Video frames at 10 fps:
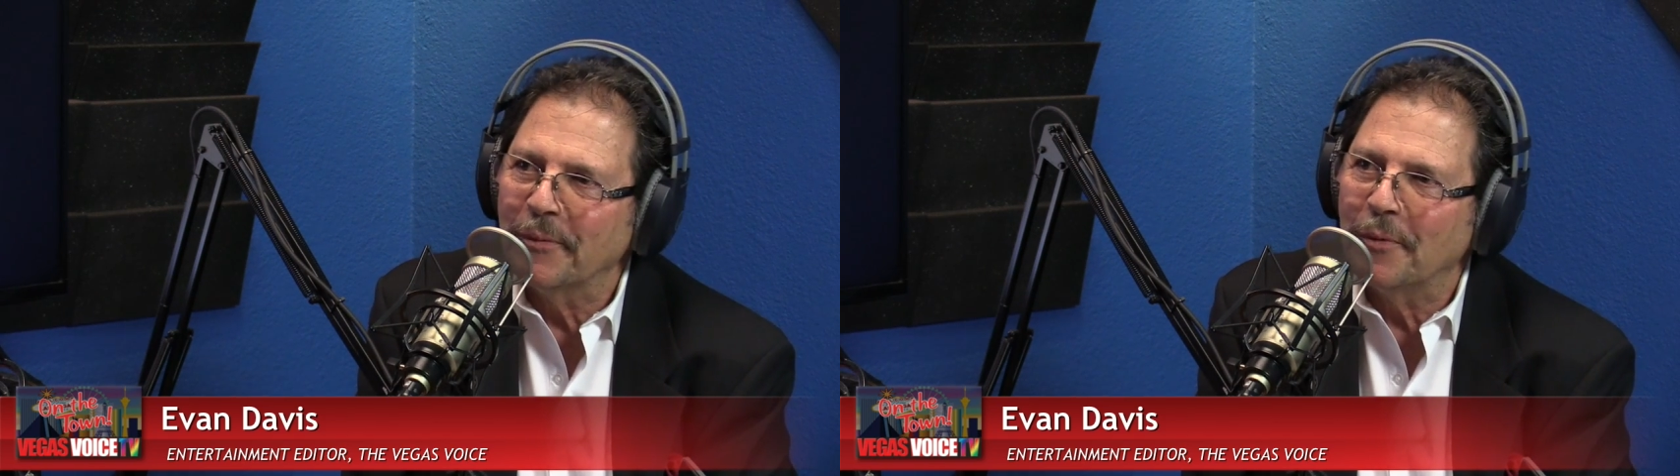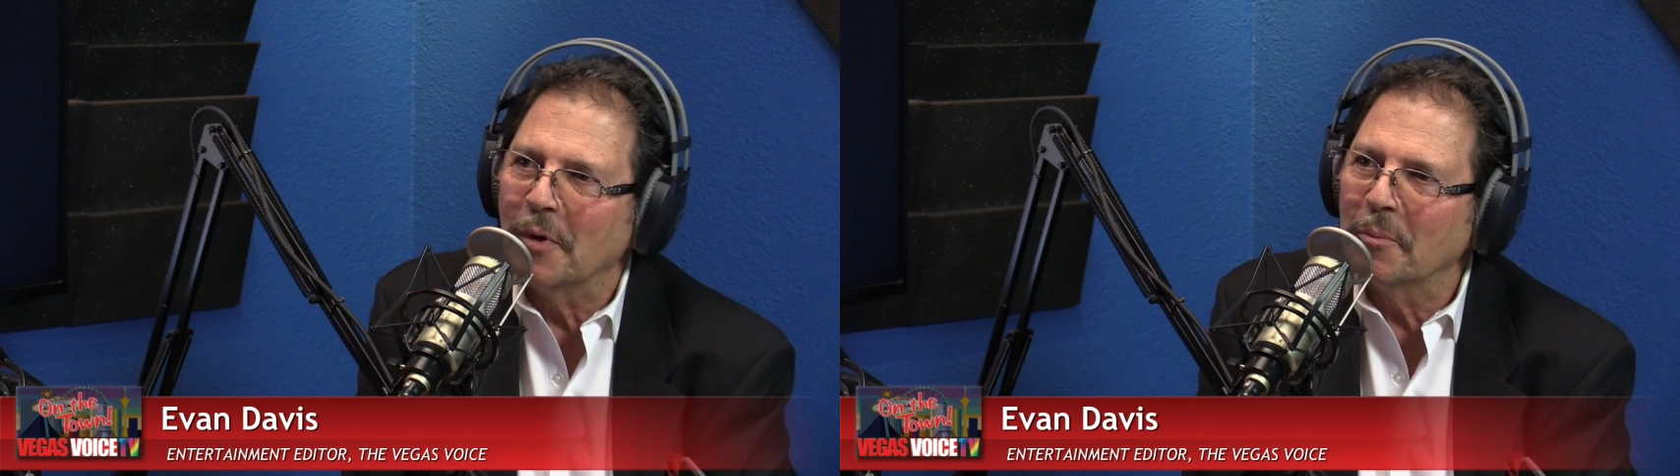
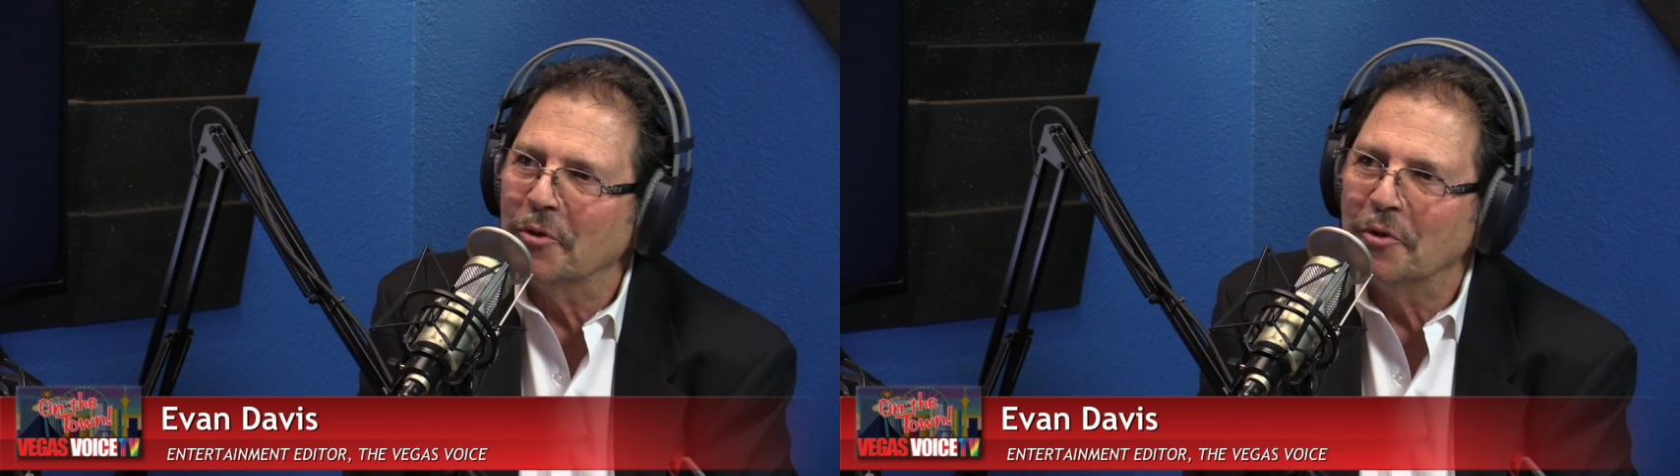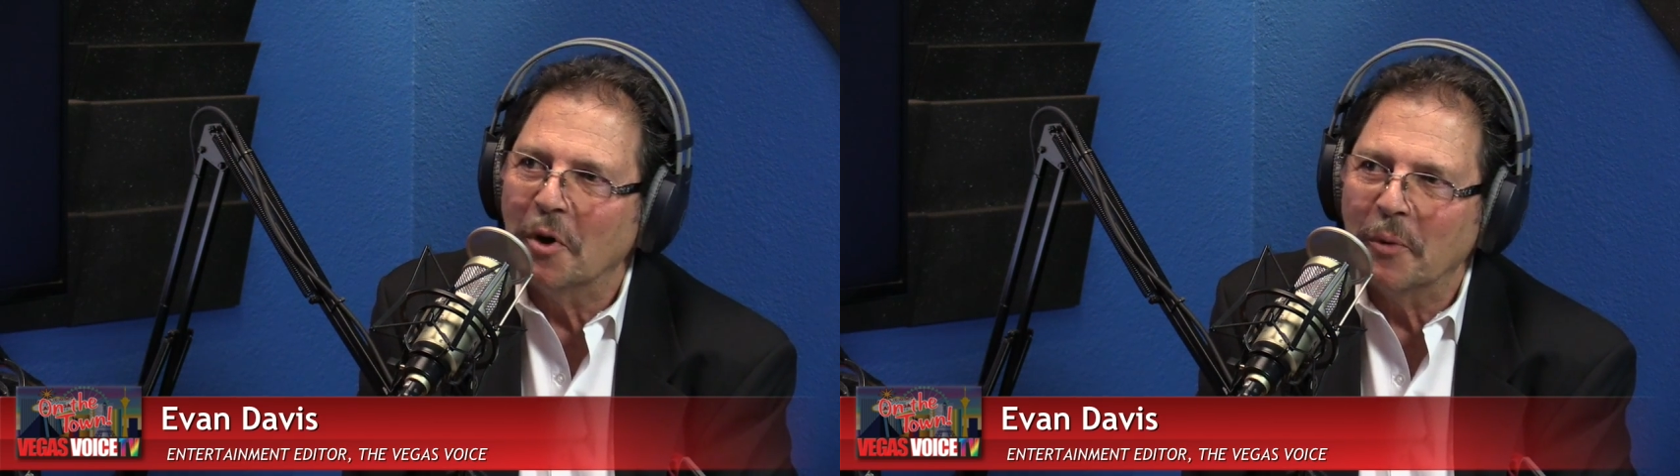
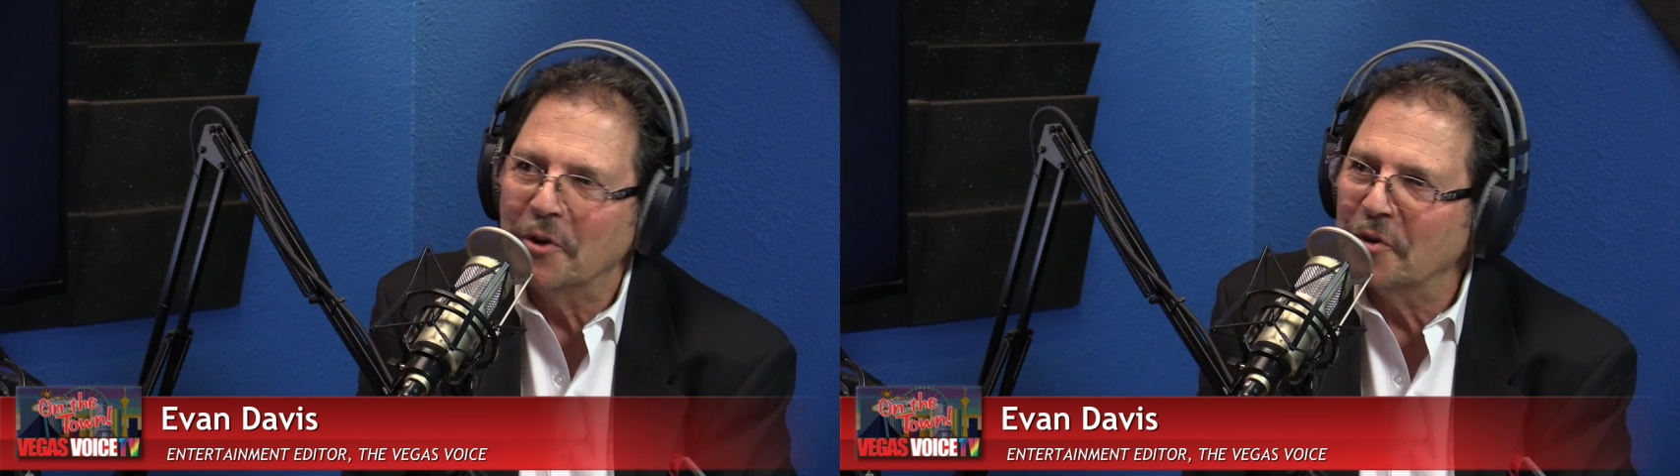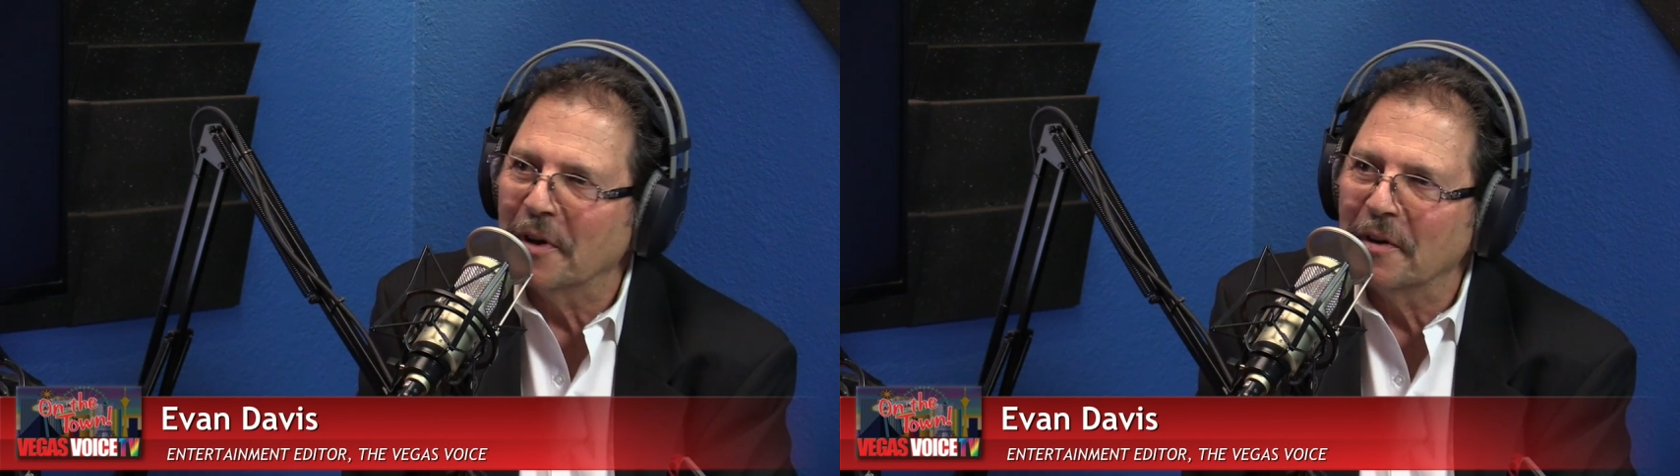performers know
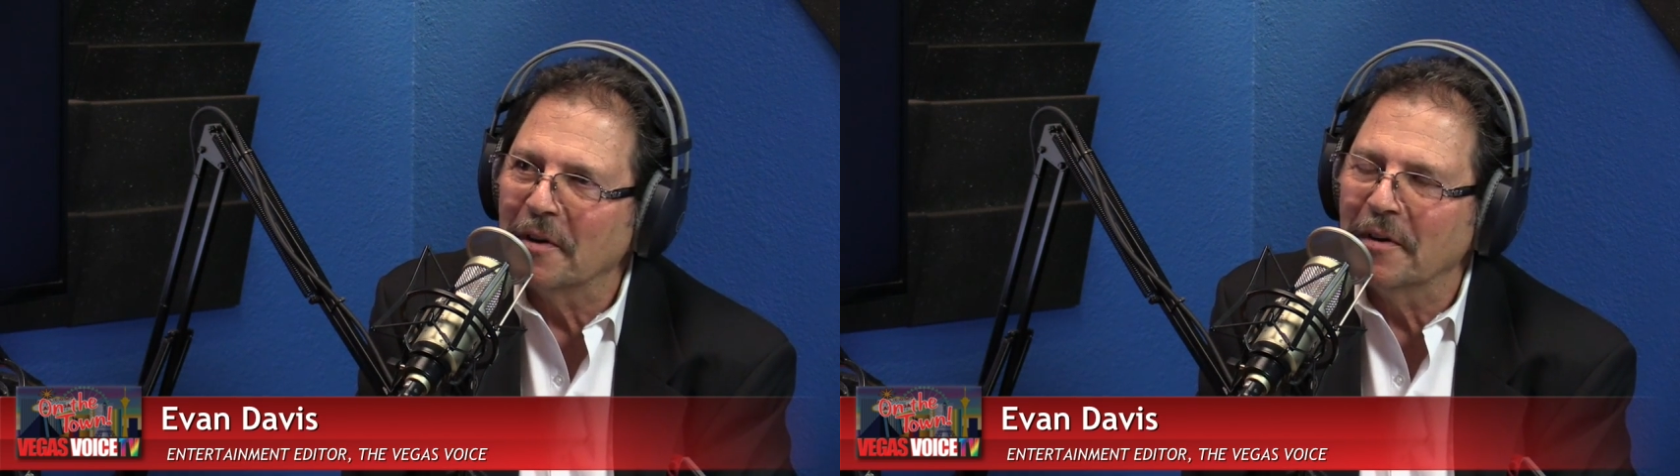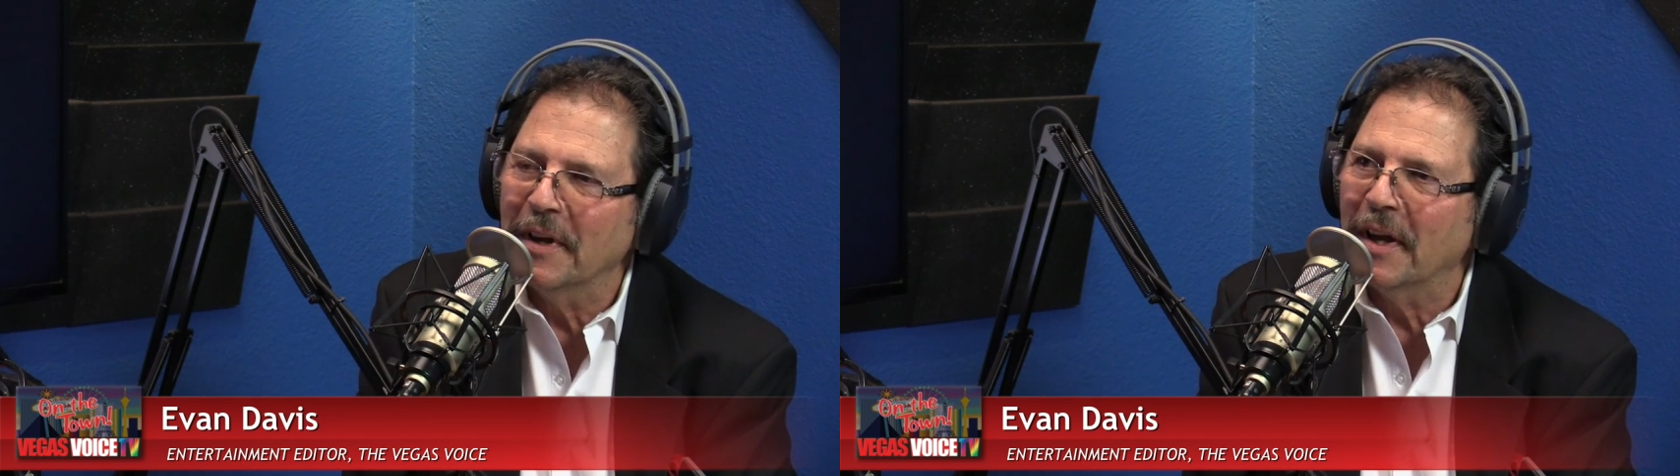each other